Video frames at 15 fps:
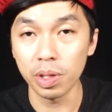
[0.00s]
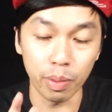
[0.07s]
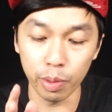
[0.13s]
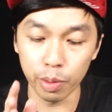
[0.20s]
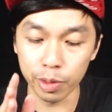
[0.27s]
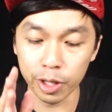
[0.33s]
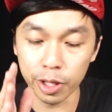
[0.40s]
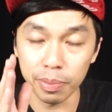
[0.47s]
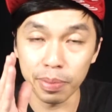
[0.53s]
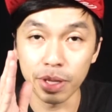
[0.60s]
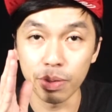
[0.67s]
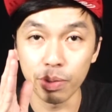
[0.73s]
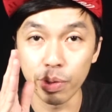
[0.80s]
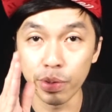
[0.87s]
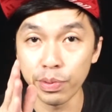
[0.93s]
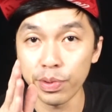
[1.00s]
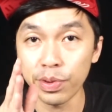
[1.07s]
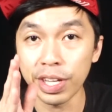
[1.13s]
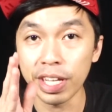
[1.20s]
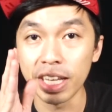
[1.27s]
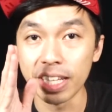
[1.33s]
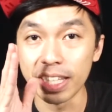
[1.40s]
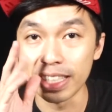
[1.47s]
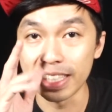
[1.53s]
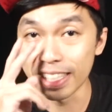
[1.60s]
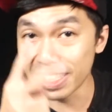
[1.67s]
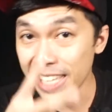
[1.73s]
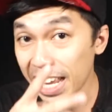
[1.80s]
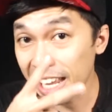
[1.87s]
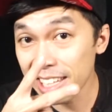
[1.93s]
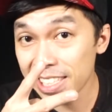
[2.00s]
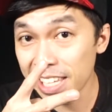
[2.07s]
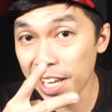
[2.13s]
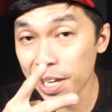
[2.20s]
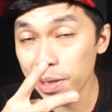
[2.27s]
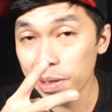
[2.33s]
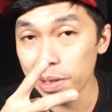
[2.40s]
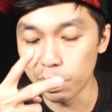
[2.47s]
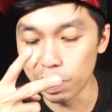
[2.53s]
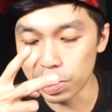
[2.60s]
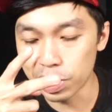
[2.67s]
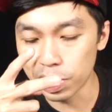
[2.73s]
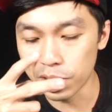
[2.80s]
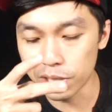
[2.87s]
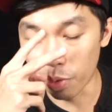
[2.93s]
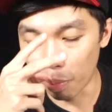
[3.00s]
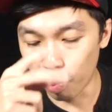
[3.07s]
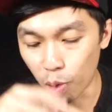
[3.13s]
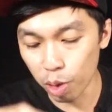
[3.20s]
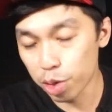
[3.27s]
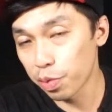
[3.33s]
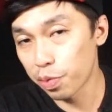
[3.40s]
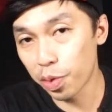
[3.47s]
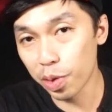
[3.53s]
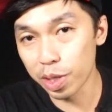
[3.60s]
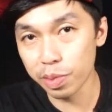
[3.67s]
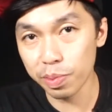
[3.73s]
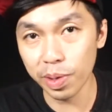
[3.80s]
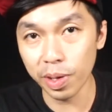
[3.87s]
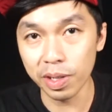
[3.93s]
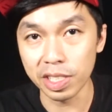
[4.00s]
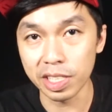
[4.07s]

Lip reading: We're going to be reviewing the second tank, which is from Wotofo as well.